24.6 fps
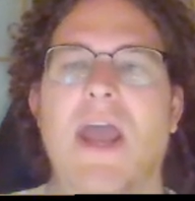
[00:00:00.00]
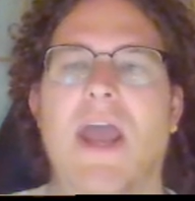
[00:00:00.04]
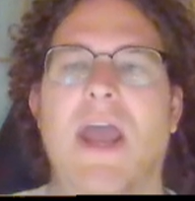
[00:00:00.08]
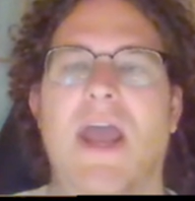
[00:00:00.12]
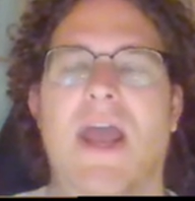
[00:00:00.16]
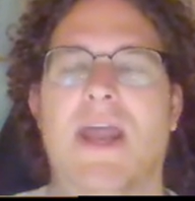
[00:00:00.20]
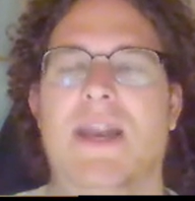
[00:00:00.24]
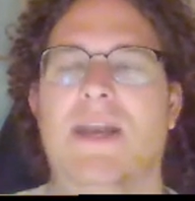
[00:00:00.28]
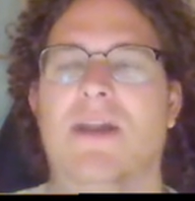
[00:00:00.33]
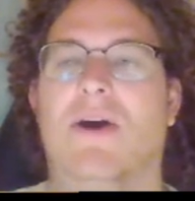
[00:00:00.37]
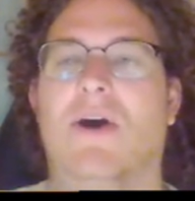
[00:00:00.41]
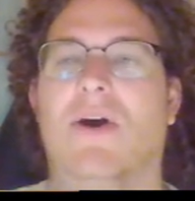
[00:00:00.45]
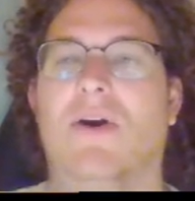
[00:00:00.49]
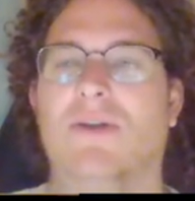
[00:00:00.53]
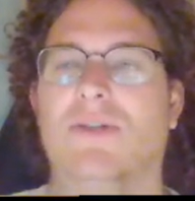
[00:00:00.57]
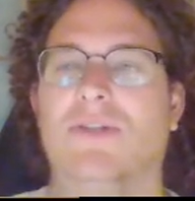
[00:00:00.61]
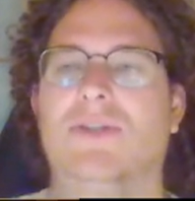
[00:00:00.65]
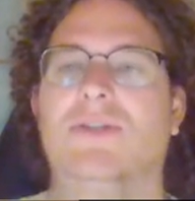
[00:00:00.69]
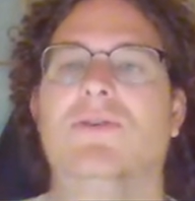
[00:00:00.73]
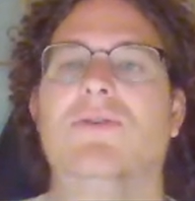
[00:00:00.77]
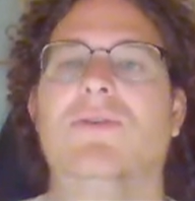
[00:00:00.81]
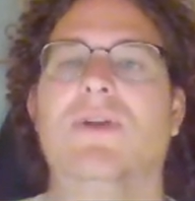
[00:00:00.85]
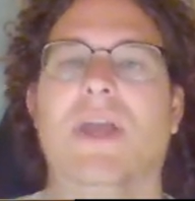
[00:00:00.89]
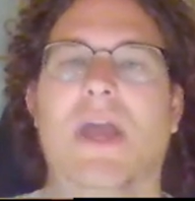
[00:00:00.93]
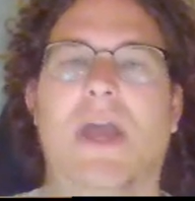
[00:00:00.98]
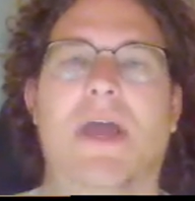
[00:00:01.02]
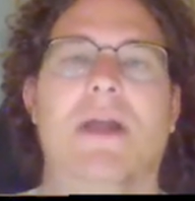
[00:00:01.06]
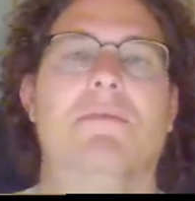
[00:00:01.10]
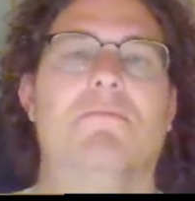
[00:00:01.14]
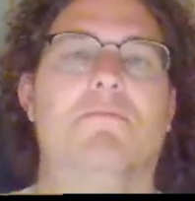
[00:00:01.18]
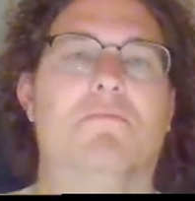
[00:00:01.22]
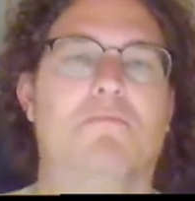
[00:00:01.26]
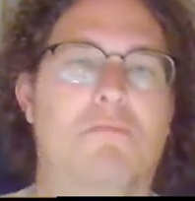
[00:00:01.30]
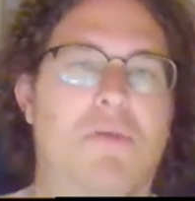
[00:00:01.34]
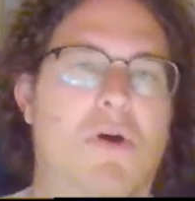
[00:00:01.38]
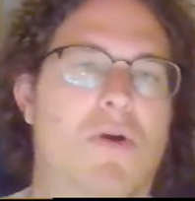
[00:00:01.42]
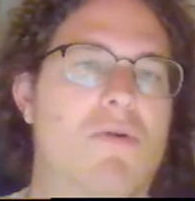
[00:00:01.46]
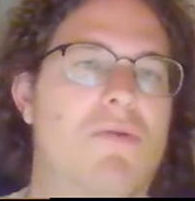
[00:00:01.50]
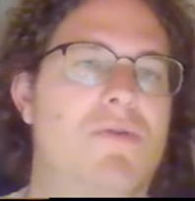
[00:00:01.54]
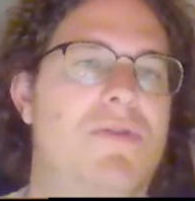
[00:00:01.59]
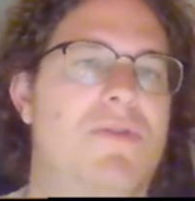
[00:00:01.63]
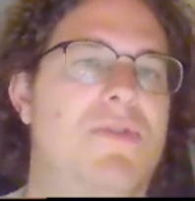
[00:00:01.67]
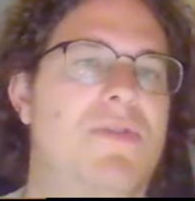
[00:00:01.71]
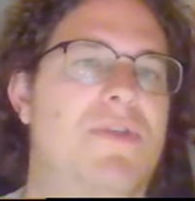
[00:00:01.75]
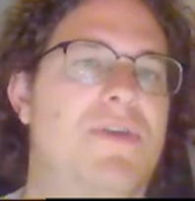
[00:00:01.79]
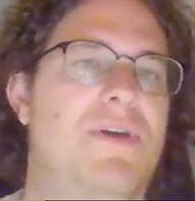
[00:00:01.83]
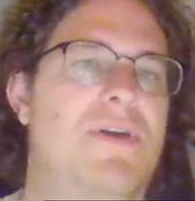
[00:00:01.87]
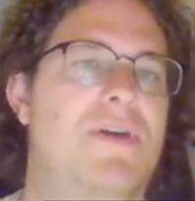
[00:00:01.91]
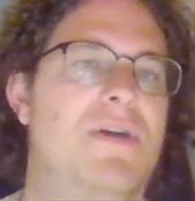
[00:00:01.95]
and also get
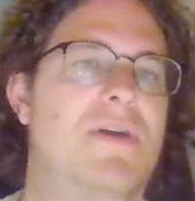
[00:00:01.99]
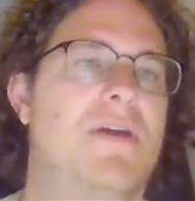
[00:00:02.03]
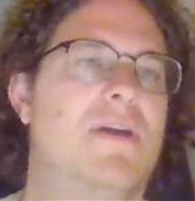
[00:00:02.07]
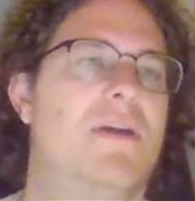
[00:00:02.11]
both